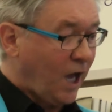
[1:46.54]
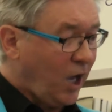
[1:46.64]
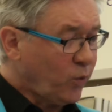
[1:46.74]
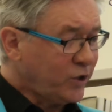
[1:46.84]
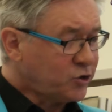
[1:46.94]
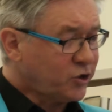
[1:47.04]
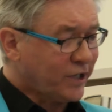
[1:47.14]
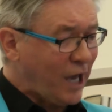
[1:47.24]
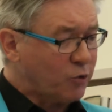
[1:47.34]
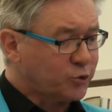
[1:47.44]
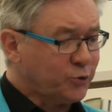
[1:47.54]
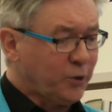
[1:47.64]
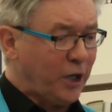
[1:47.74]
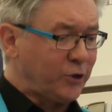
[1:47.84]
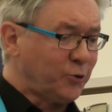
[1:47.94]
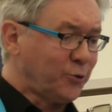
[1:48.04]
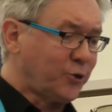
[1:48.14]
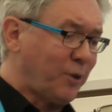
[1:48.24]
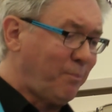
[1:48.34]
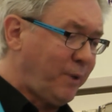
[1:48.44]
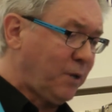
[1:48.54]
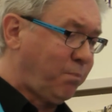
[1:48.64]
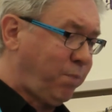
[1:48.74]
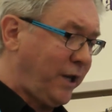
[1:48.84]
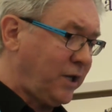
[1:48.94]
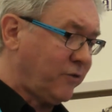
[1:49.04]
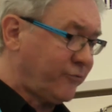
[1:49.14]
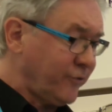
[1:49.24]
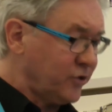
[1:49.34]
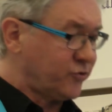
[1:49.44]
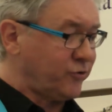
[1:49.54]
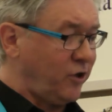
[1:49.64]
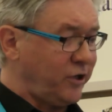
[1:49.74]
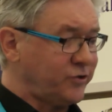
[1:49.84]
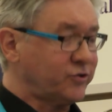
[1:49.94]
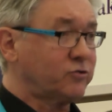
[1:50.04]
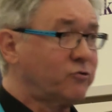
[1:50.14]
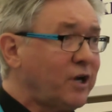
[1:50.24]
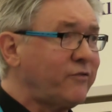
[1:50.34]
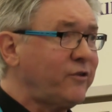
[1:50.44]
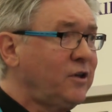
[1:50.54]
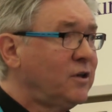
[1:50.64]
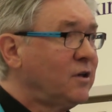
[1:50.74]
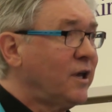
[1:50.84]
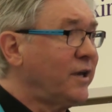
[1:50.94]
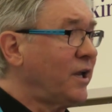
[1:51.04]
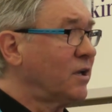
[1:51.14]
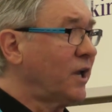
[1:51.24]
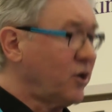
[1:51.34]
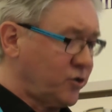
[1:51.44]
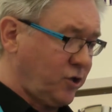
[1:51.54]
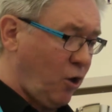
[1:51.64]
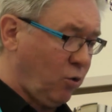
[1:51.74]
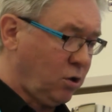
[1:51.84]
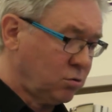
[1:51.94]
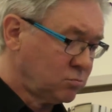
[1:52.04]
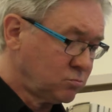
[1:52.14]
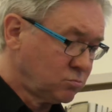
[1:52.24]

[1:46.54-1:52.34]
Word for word: I went to the counter and ordered a big plate of french fries, gravy, and a large Coke.